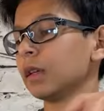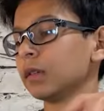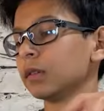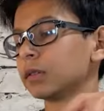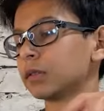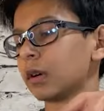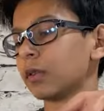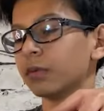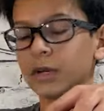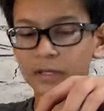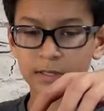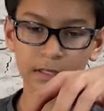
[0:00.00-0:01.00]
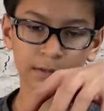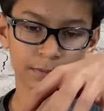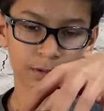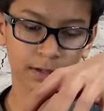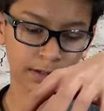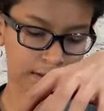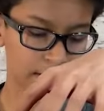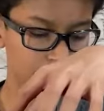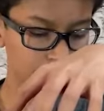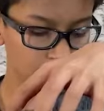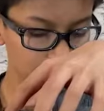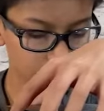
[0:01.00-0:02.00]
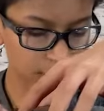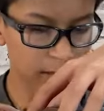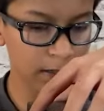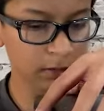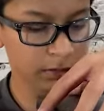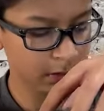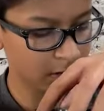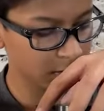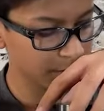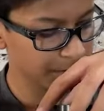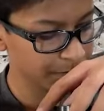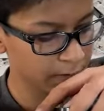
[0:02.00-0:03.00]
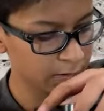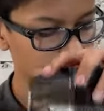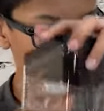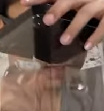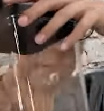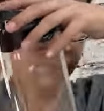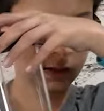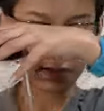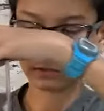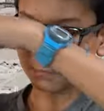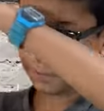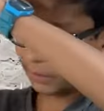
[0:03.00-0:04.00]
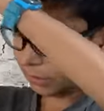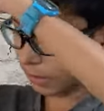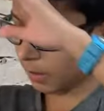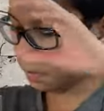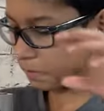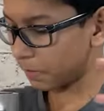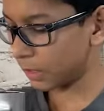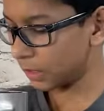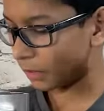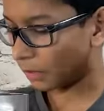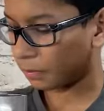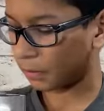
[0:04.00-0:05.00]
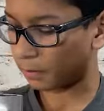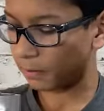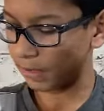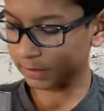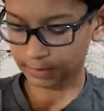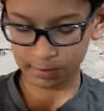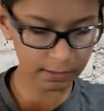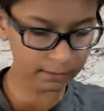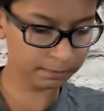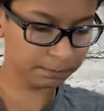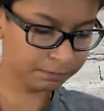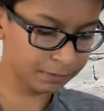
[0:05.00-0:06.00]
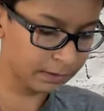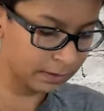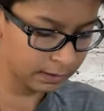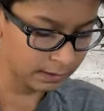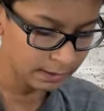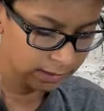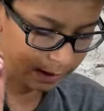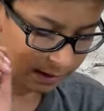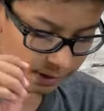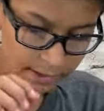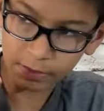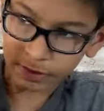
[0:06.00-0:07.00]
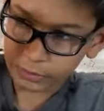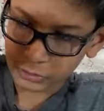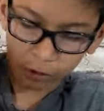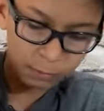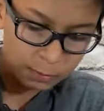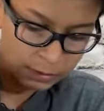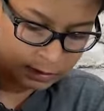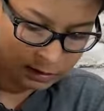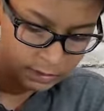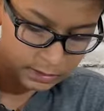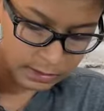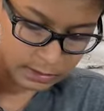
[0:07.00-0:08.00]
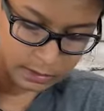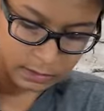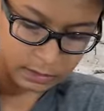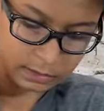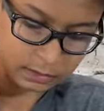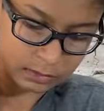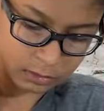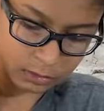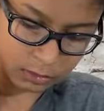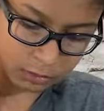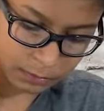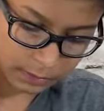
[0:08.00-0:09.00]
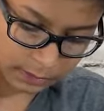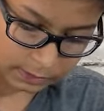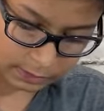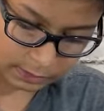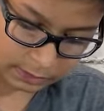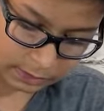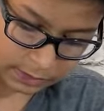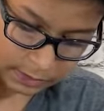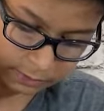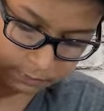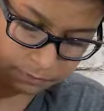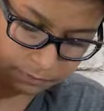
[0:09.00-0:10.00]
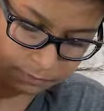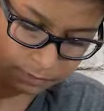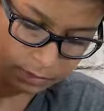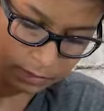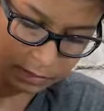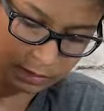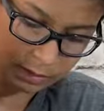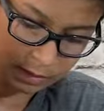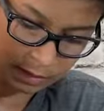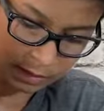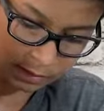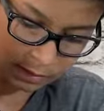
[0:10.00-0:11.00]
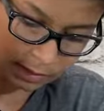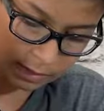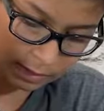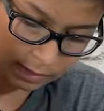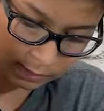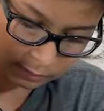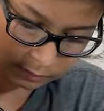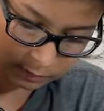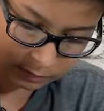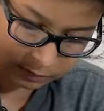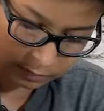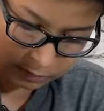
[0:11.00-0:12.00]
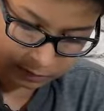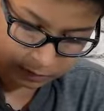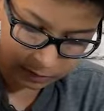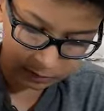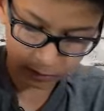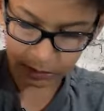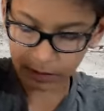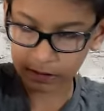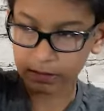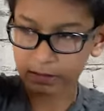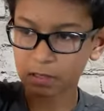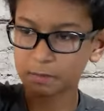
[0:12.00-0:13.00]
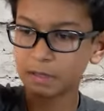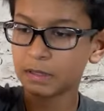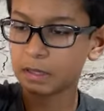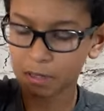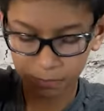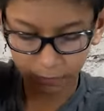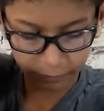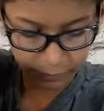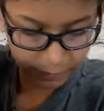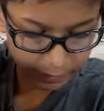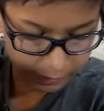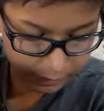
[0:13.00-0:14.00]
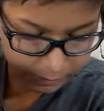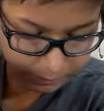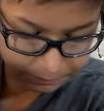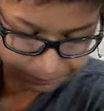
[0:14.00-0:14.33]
you start rinsing it for around a minute or so, and then you fill it up and then put it back in, and then you open this. It's gonna open the thing, and then underneath is gonna be a cup over here,